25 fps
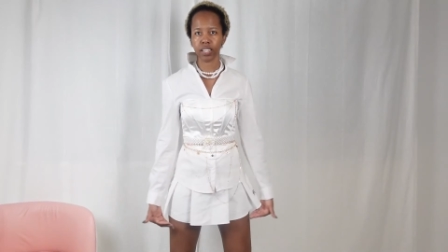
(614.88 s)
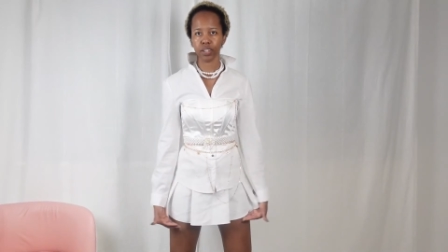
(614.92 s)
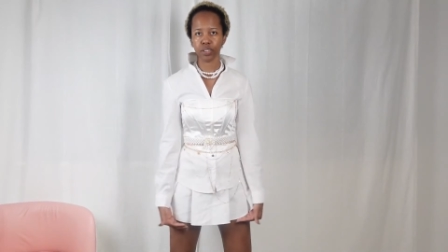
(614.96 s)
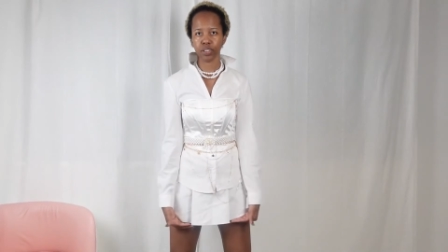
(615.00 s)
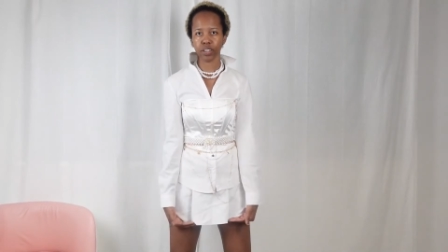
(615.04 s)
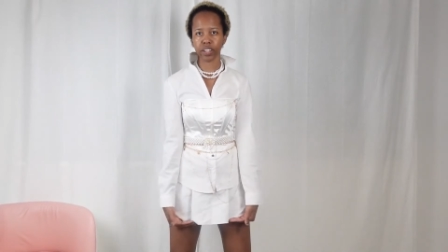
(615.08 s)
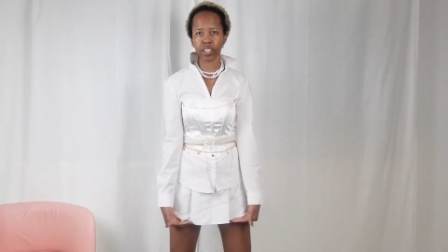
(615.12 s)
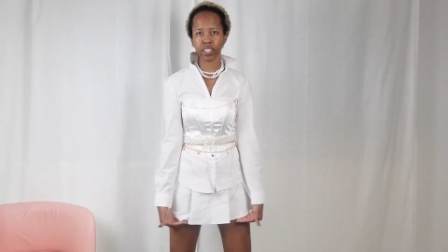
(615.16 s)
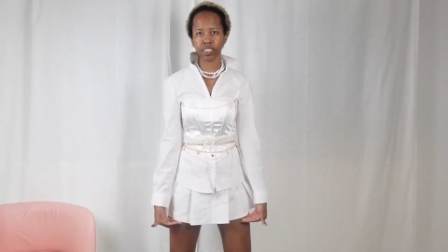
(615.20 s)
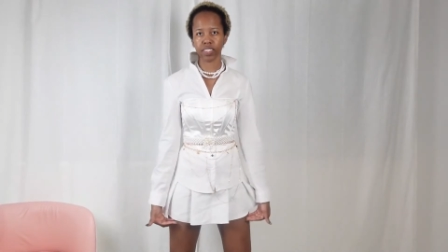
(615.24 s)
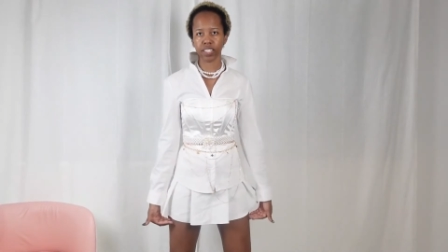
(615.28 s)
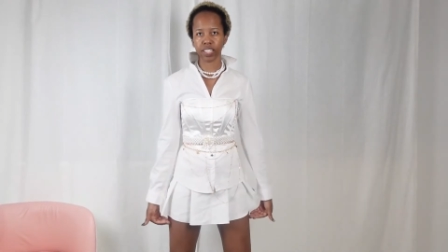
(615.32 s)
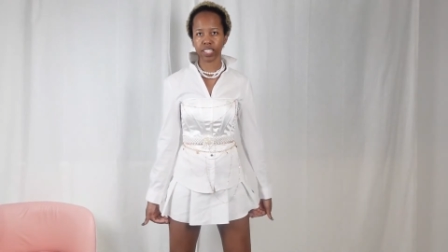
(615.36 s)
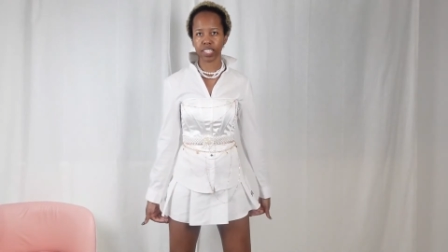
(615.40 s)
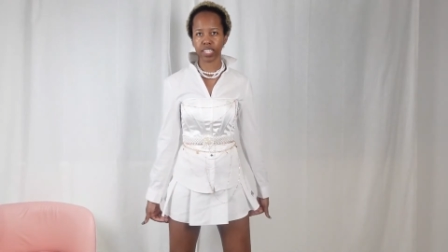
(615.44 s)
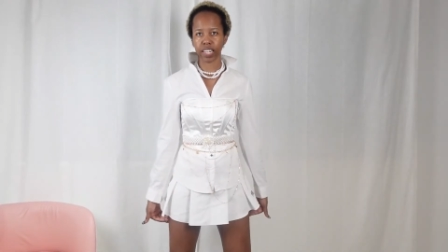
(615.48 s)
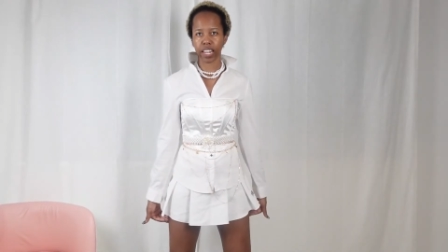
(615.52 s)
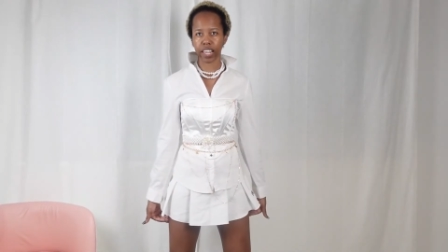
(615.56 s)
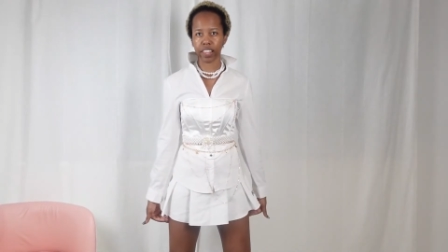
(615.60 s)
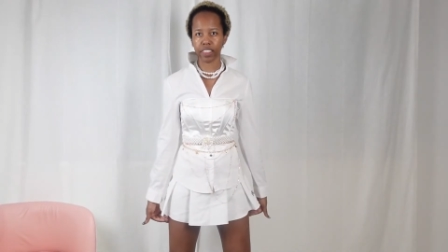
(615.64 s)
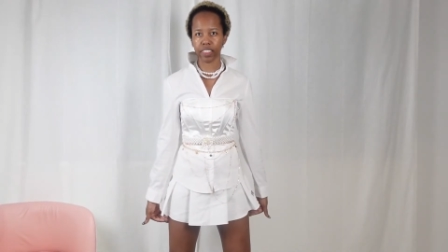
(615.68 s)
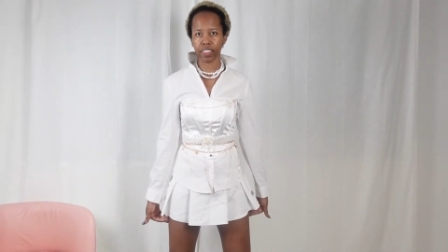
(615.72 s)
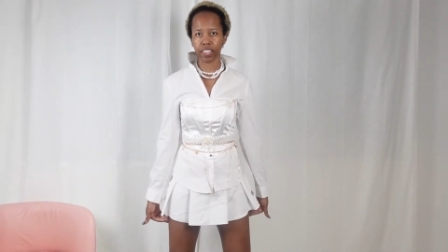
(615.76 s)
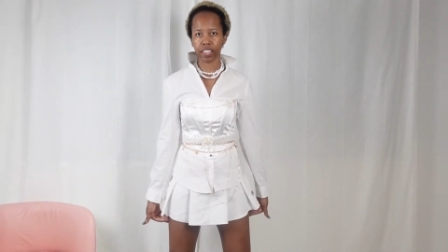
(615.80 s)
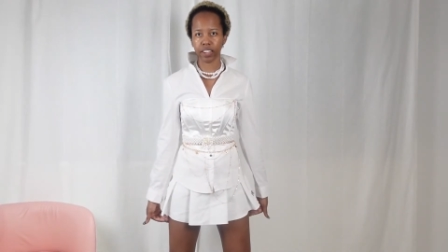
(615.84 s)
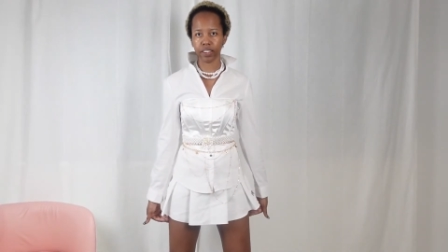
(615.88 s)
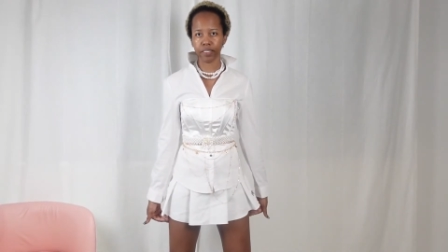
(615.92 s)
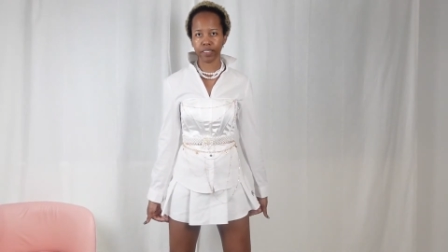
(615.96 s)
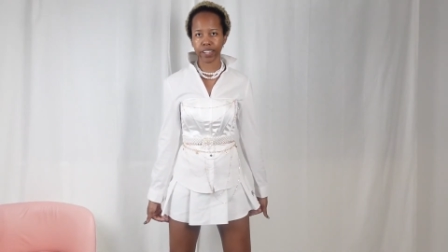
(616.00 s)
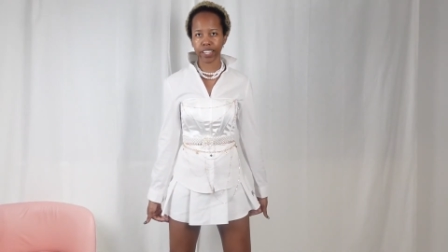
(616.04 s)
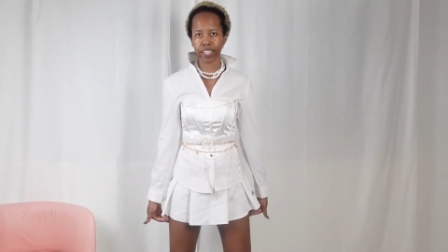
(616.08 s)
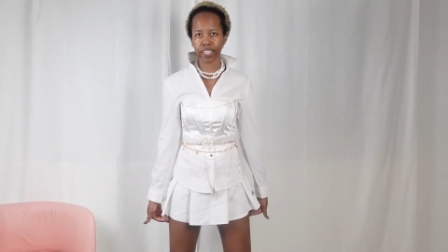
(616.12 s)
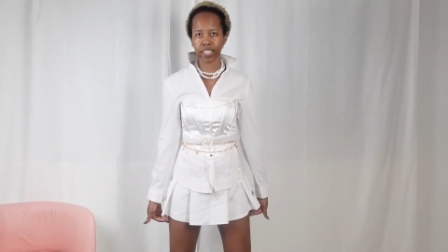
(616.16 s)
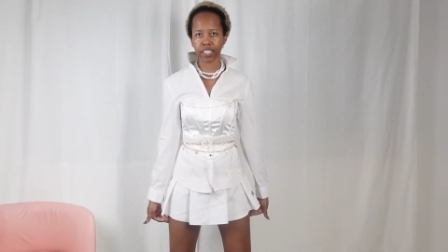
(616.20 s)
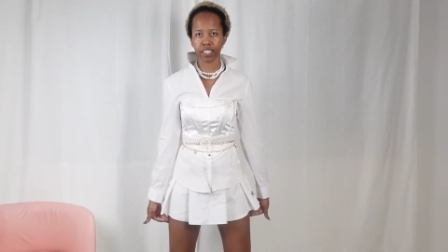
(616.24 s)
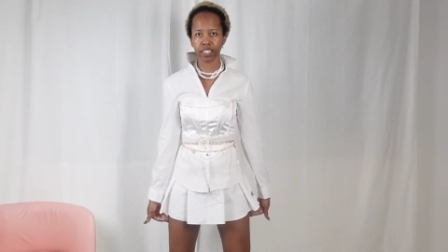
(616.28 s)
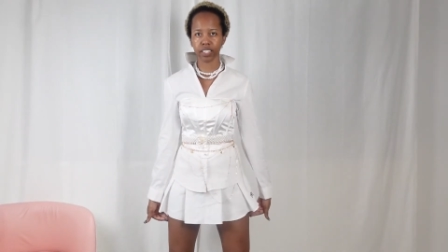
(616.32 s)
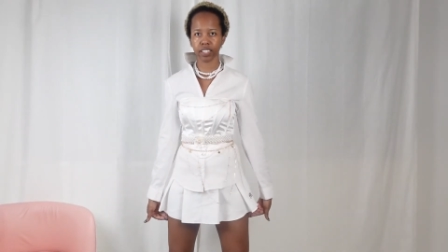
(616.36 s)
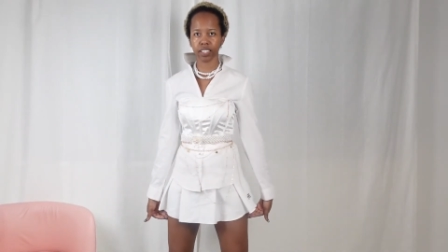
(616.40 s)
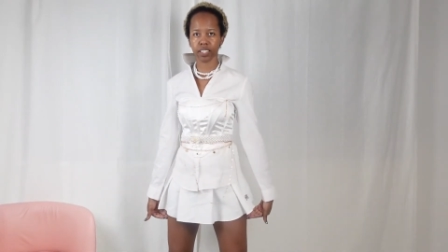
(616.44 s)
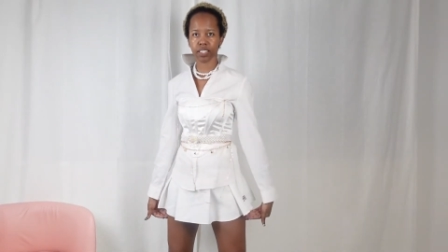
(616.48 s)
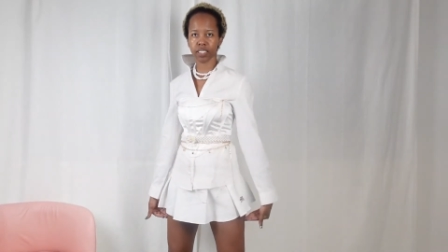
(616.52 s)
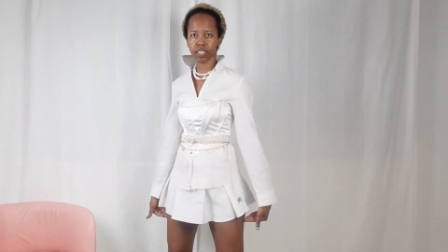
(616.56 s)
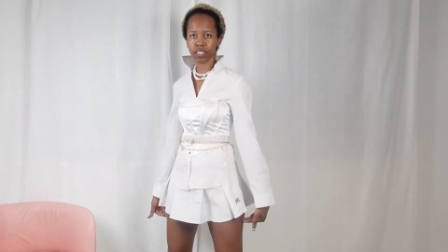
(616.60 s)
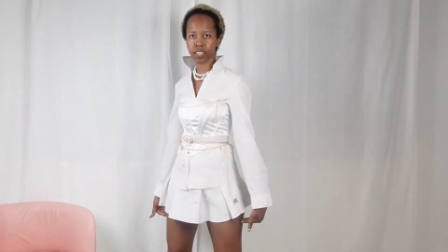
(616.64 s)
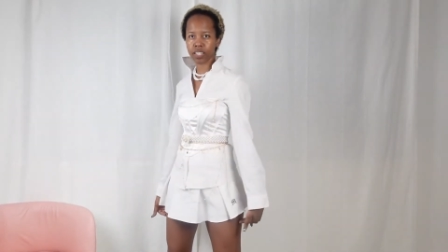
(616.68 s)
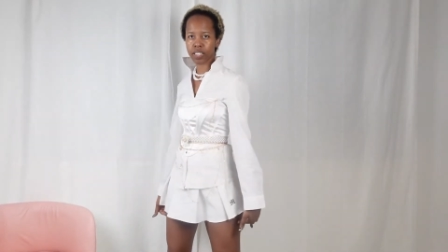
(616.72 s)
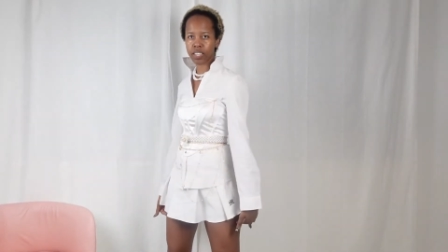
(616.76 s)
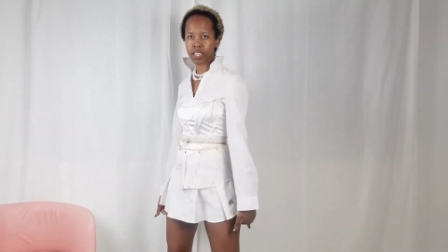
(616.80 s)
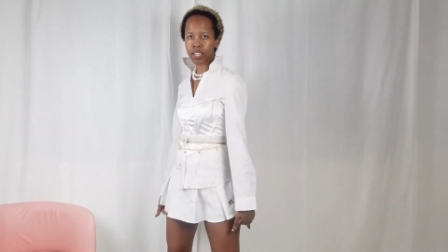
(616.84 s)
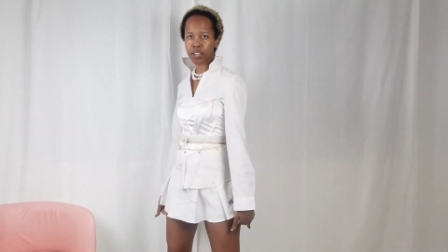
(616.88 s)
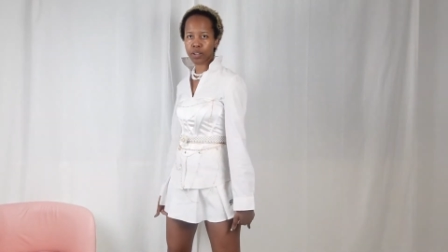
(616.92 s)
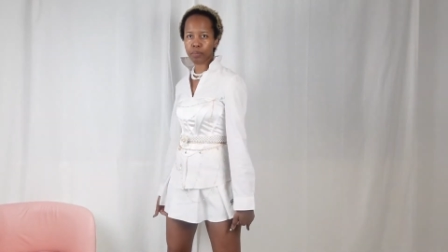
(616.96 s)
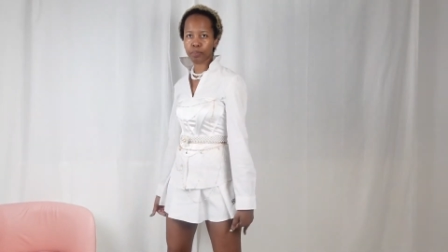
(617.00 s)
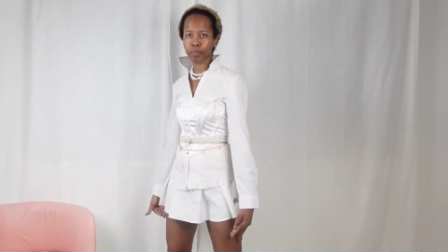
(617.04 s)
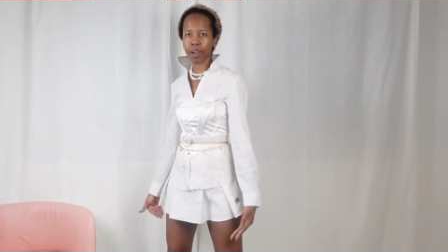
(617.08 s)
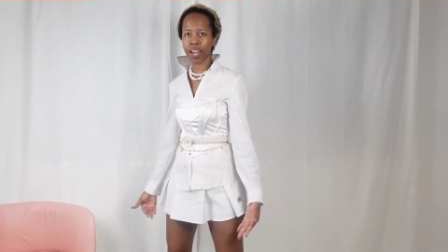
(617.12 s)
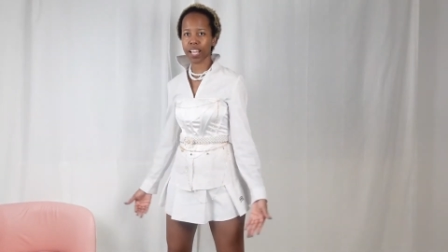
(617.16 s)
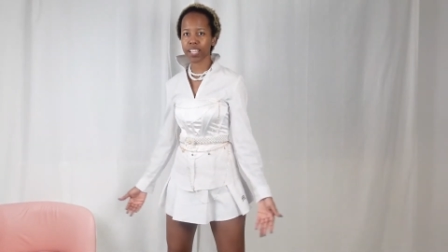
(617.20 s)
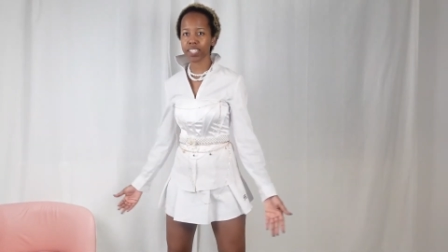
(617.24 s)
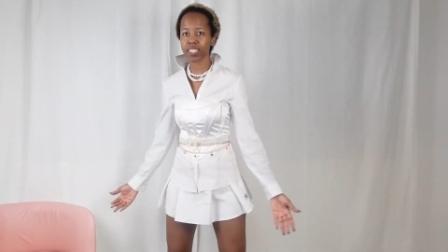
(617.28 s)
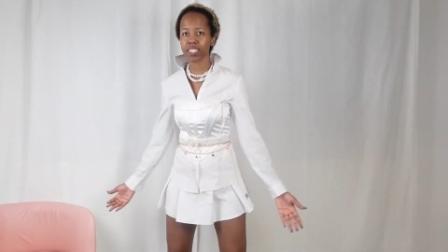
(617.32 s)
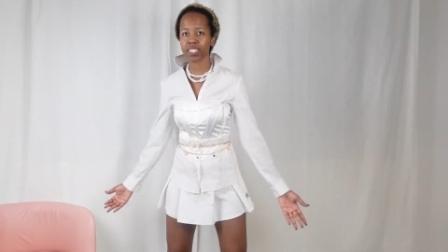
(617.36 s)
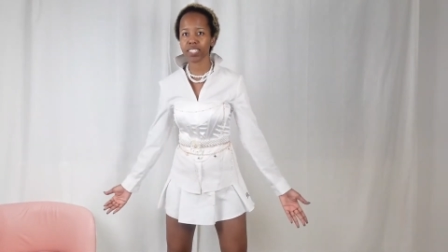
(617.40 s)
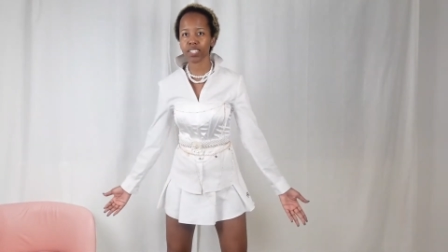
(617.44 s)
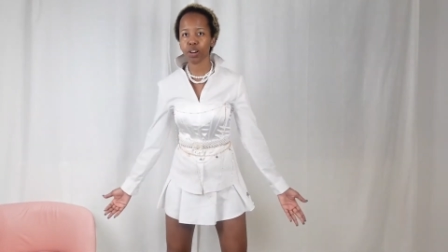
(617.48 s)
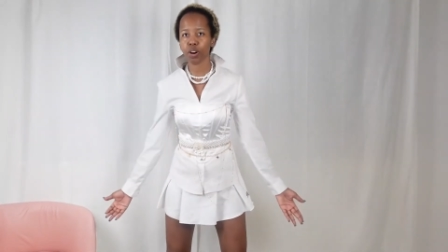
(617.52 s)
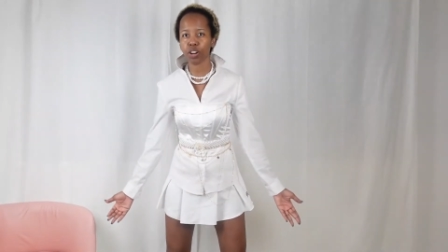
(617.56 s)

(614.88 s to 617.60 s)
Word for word: Not at this length anyway. Plus,